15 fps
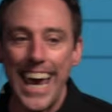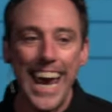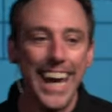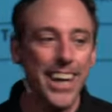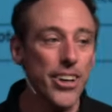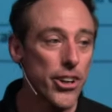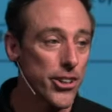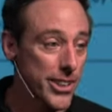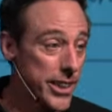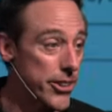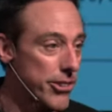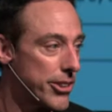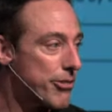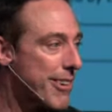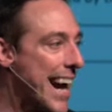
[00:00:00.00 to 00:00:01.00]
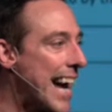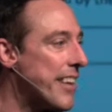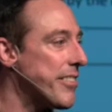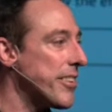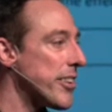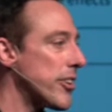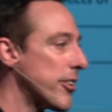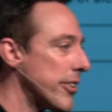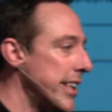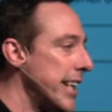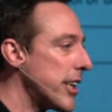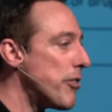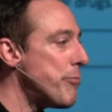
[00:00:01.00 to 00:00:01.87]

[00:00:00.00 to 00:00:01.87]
anger, literally wrath in the Greek,